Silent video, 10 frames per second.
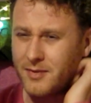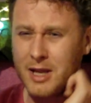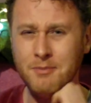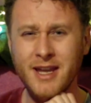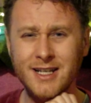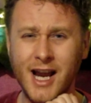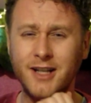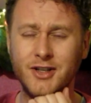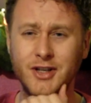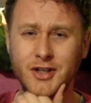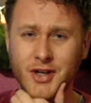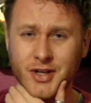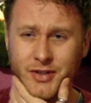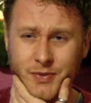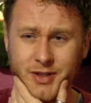pediatric
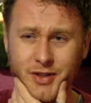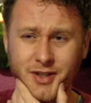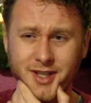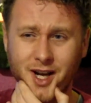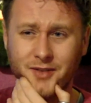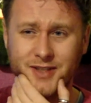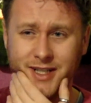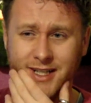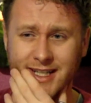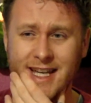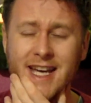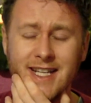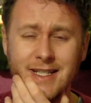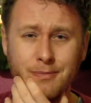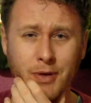nurse which looks after
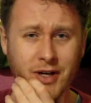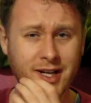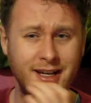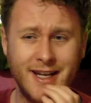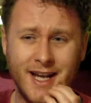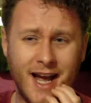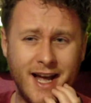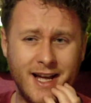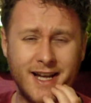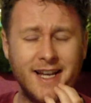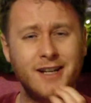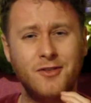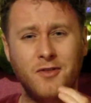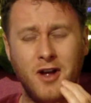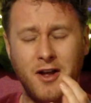kids, but
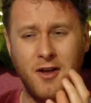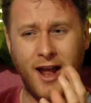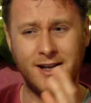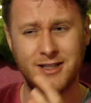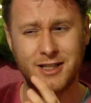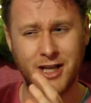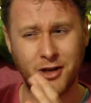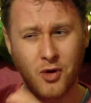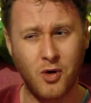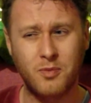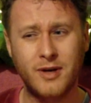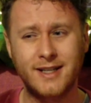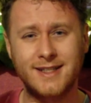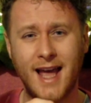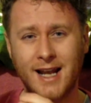and
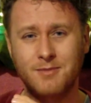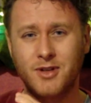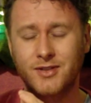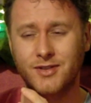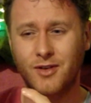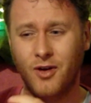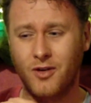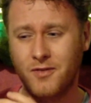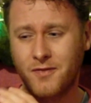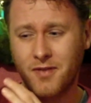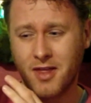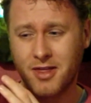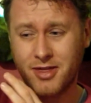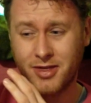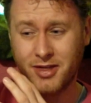incorporates elements of
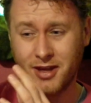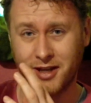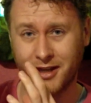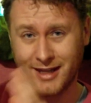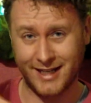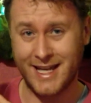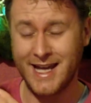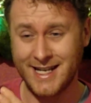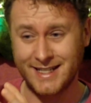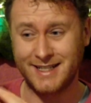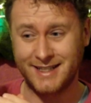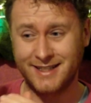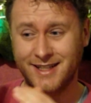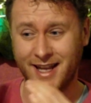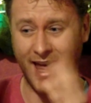the
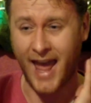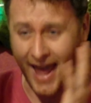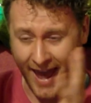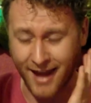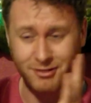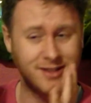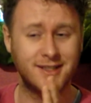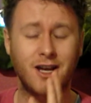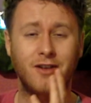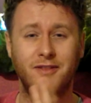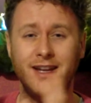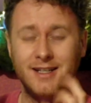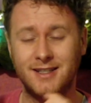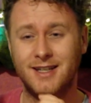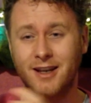kids' hair and stuff
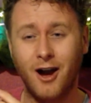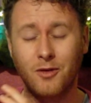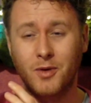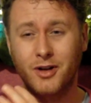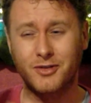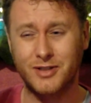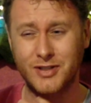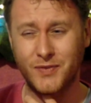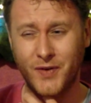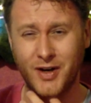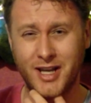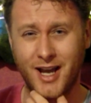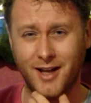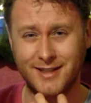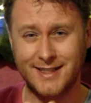into the artwork, which is very
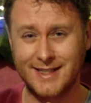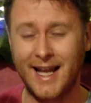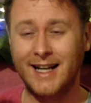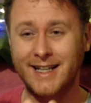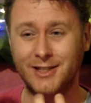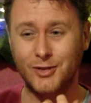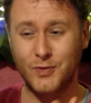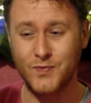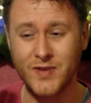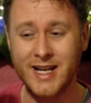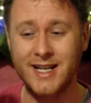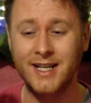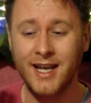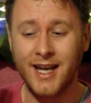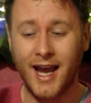unsettling to read.
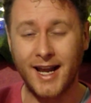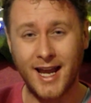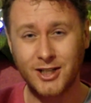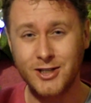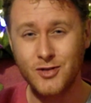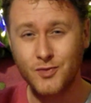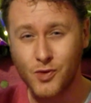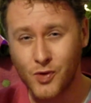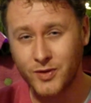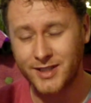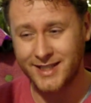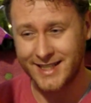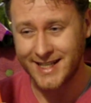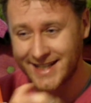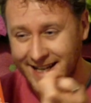And he actually draws
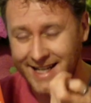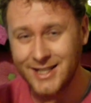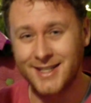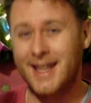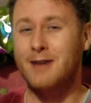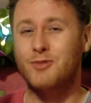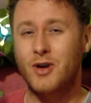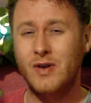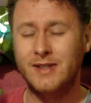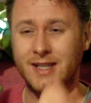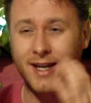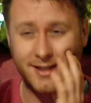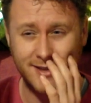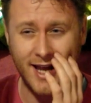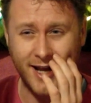Atin into that
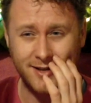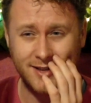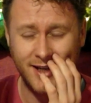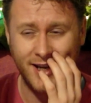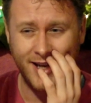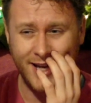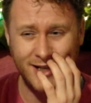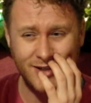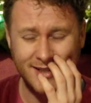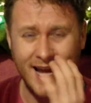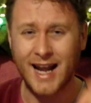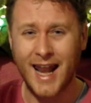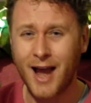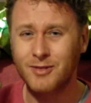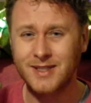process, and he just
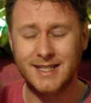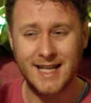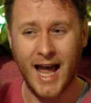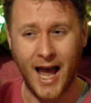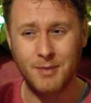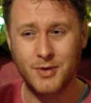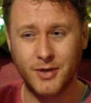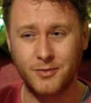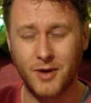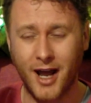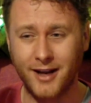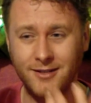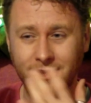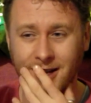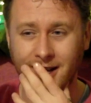allows it to happen. And
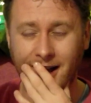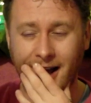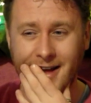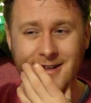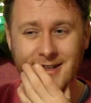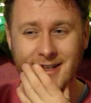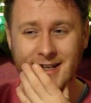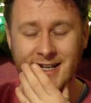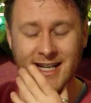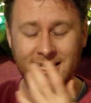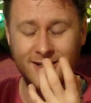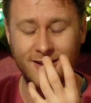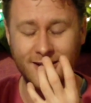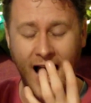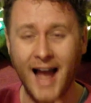
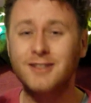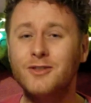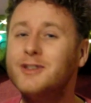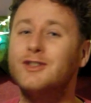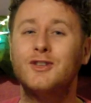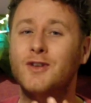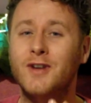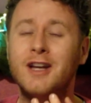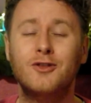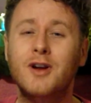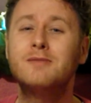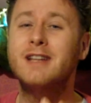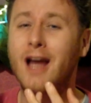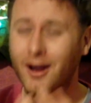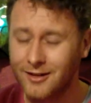Axel is just an
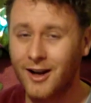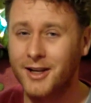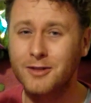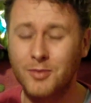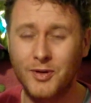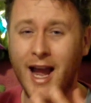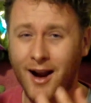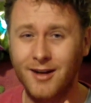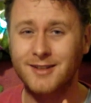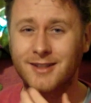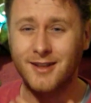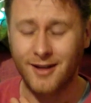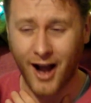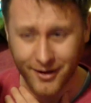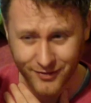incredibly unlikable character,
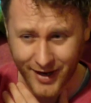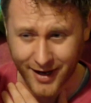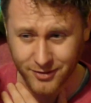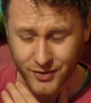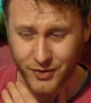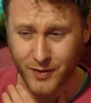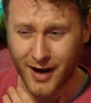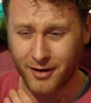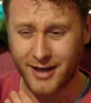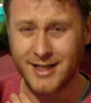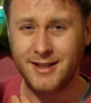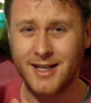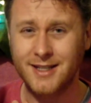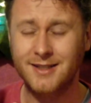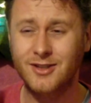I found, throughout. And
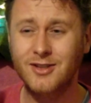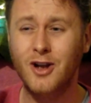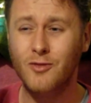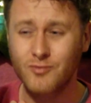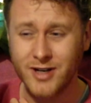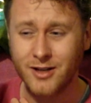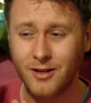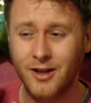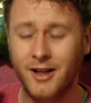he's a real